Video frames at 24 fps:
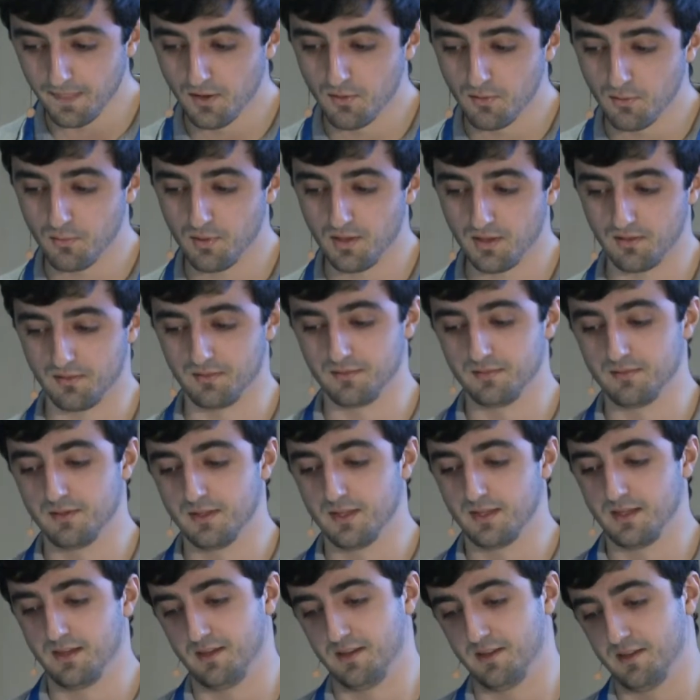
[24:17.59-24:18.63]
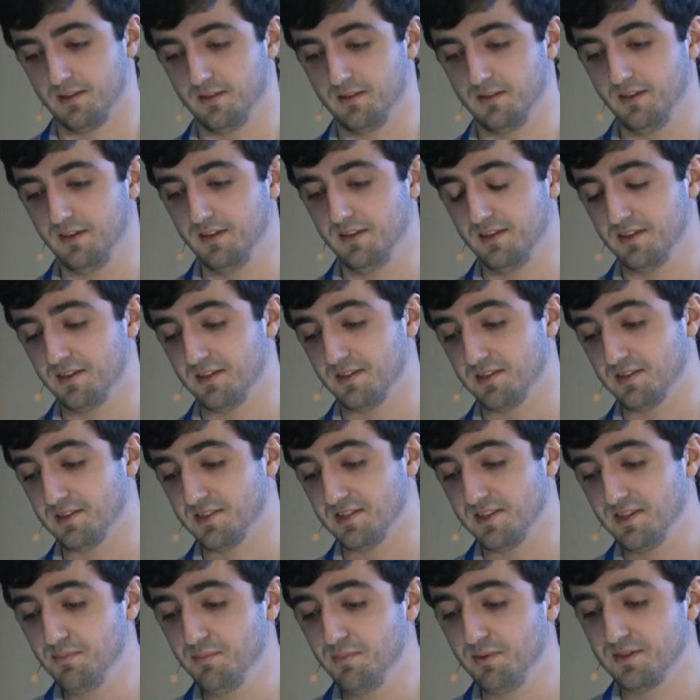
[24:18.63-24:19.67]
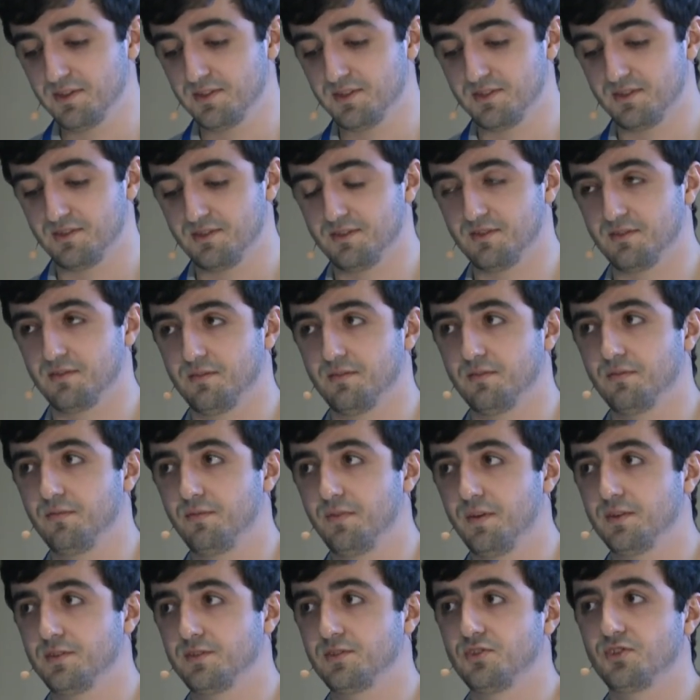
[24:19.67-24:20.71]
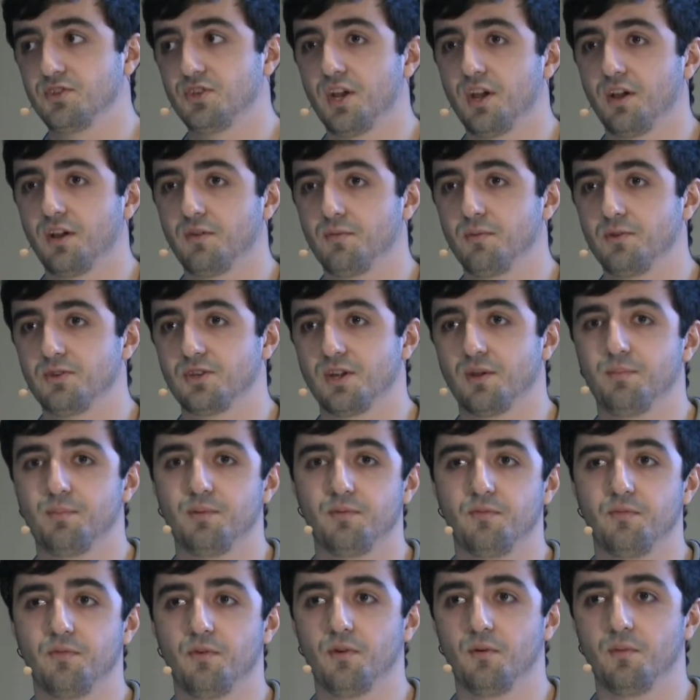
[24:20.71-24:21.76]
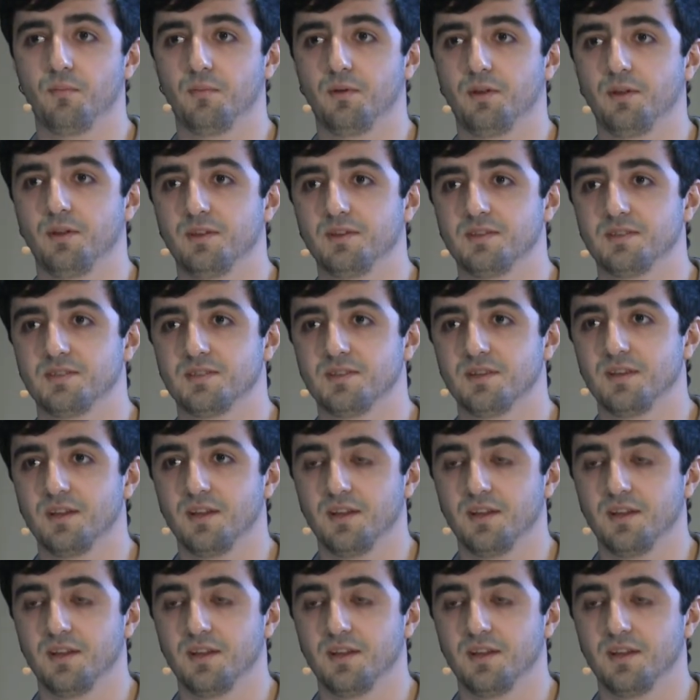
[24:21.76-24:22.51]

Well, the simplest first check which I perform is